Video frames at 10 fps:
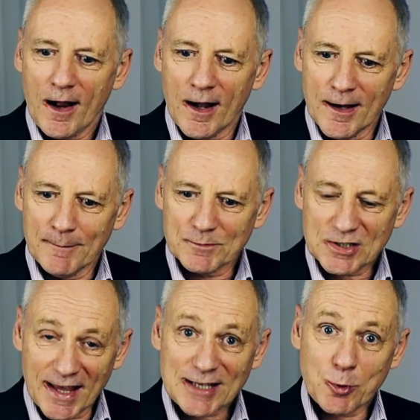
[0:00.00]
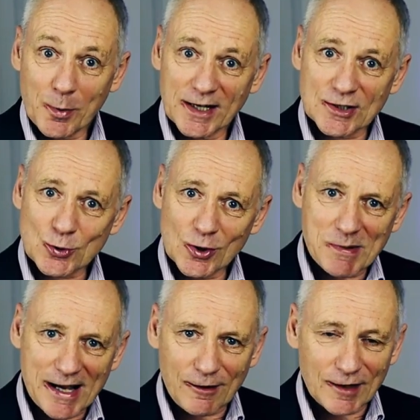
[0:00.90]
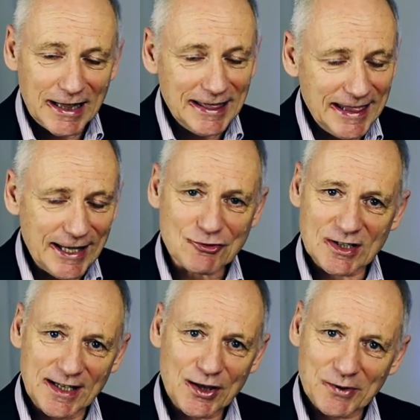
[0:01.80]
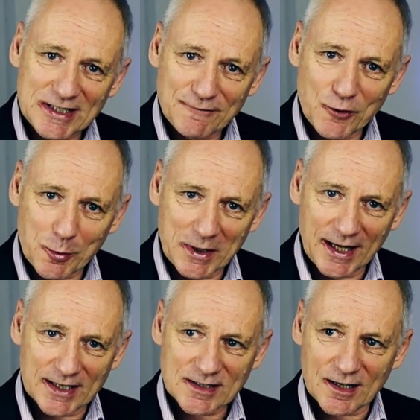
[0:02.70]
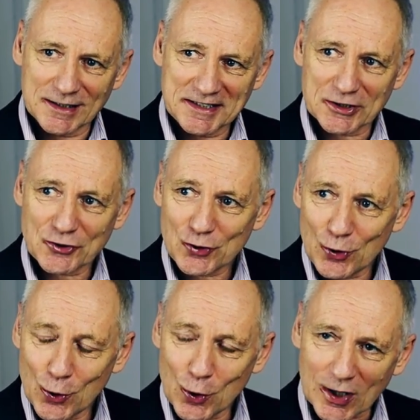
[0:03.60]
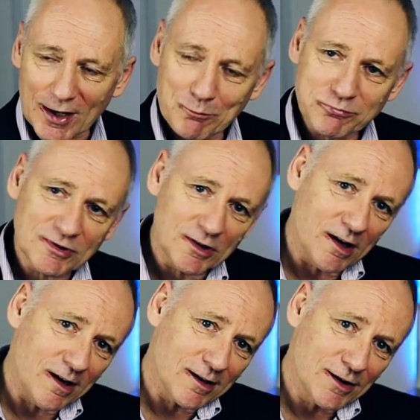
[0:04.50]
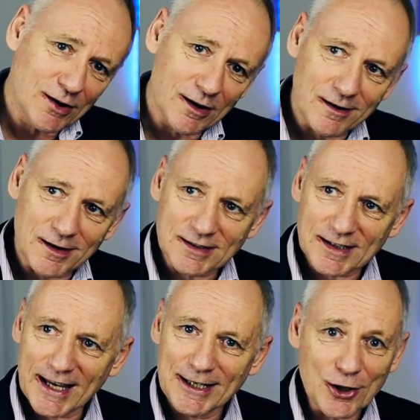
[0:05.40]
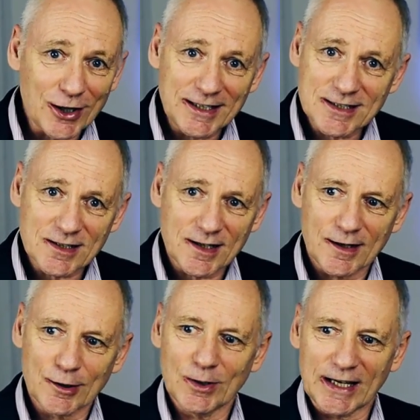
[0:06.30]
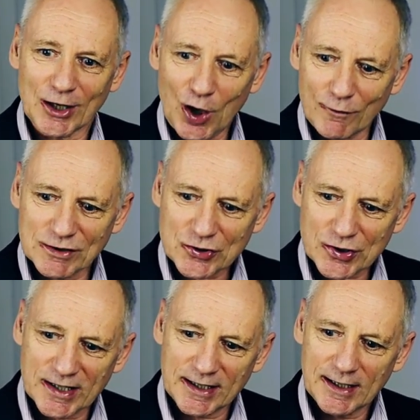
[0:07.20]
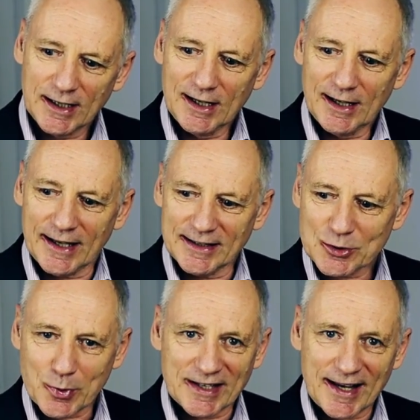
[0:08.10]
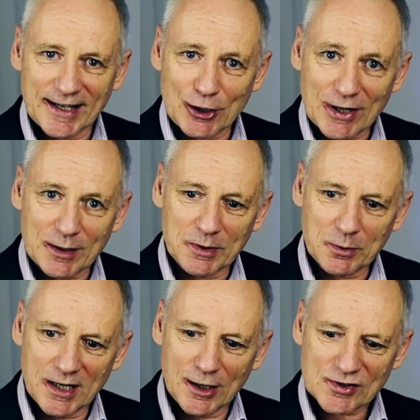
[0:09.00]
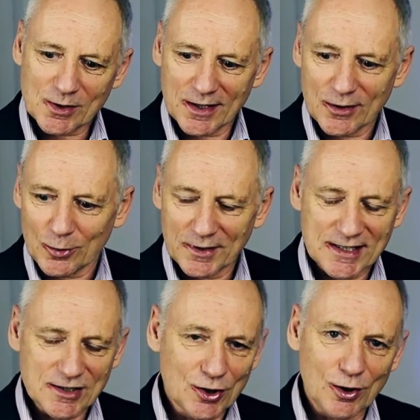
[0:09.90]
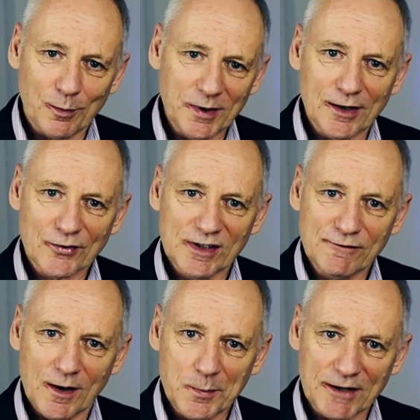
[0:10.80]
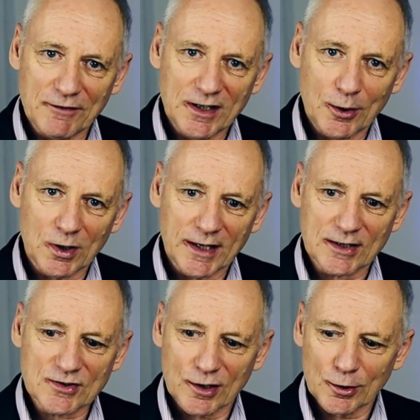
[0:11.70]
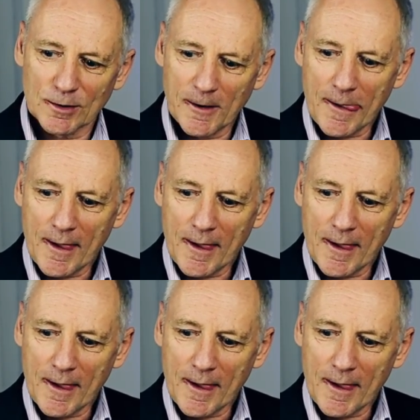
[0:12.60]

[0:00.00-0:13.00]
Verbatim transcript: that's what we're going to talk about, literally 3 to 4 minutes. I did a talk, oh god, 8-9 years ago in Coventry, and this went down incredibly well, so I thought, well, there's got to be a 3-5 minute video on it. So,